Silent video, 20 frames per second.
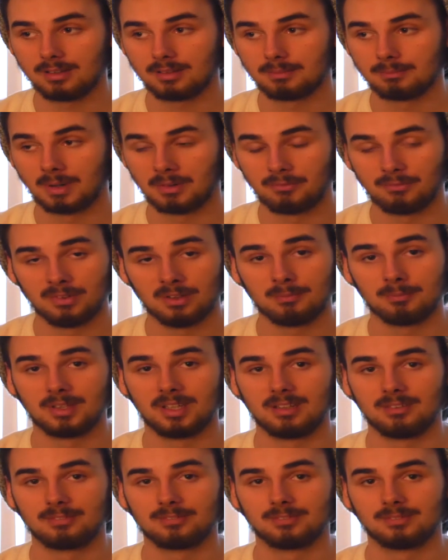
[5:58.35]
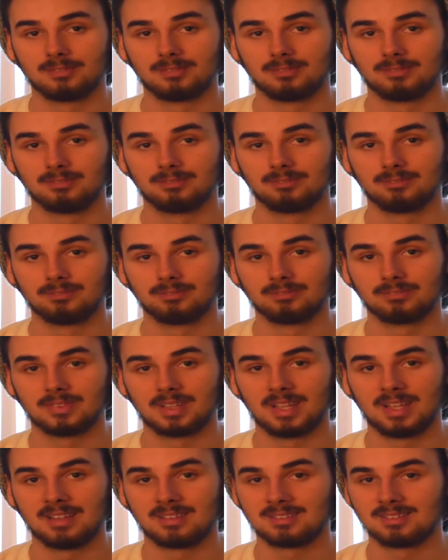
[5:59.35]
my film life,
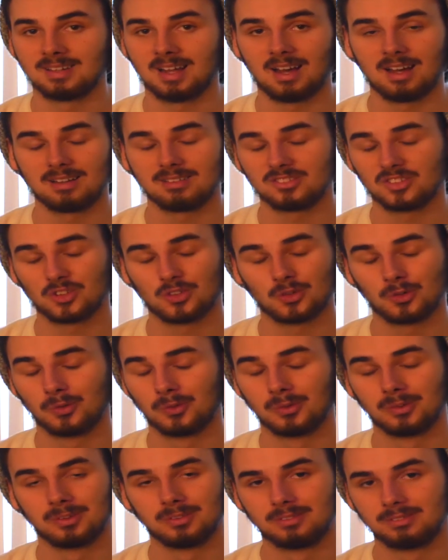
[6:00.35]
it's not school.